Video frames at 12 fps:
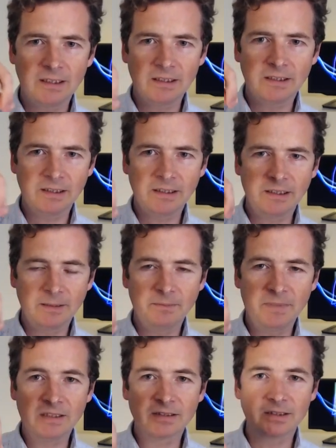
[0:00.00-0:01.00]
Ding-a-ling-a-ling,
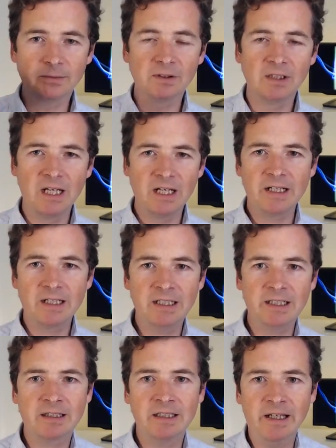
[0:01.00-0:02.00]
a bell symbol. And
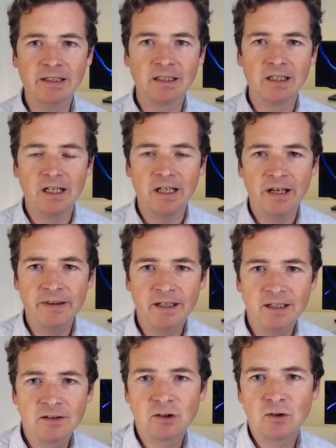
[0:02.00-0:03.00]
click that,
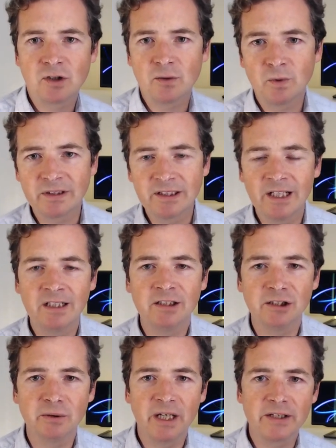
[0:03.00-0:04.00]
and then YouTube will
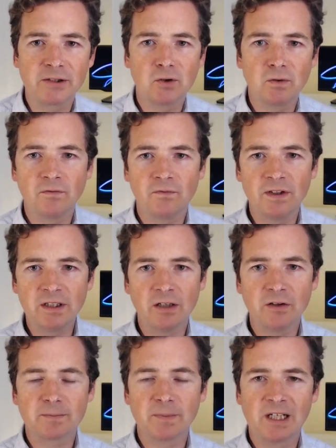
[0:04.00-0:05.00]
tell you as new
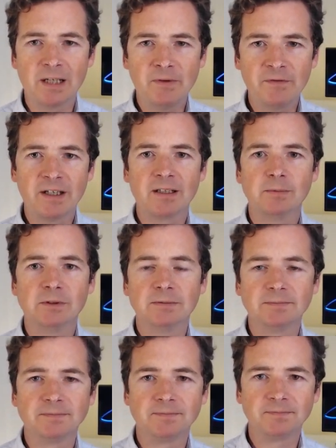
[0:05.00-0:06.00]
videos become
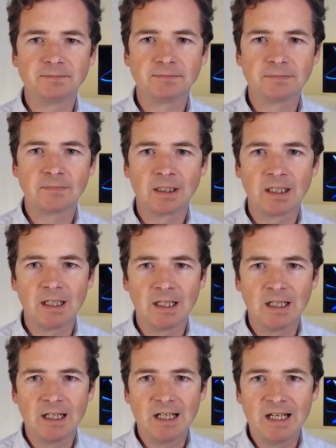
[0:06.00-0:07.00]
available.
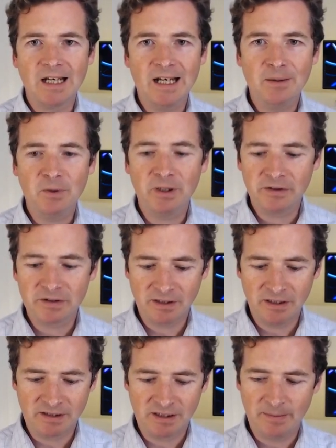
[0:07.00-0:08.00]
And what else
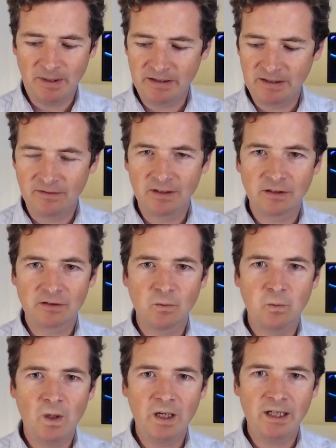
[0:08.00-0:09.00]
can I say about these videos?
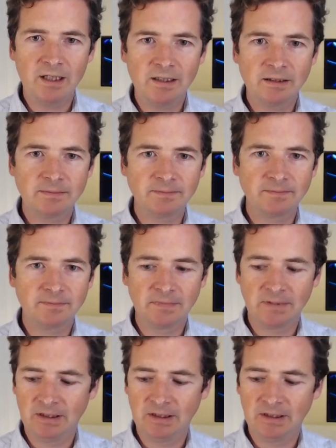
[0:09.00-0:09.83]
Well,